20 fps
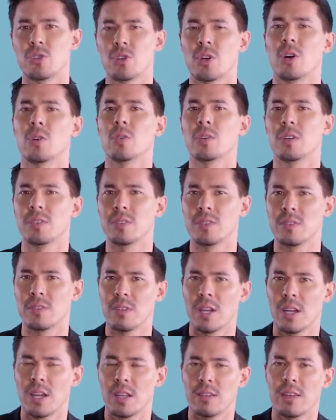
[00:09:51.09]

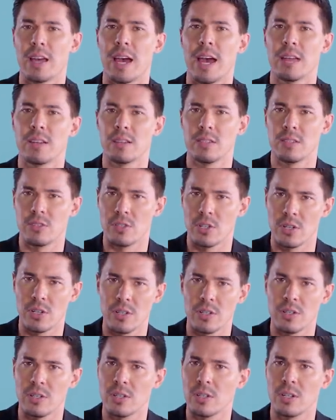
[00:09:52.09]
chokes, that
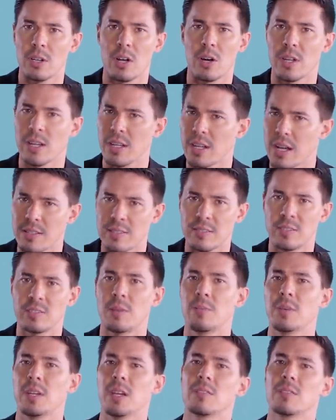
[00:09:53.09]
turned, you know, he got slammed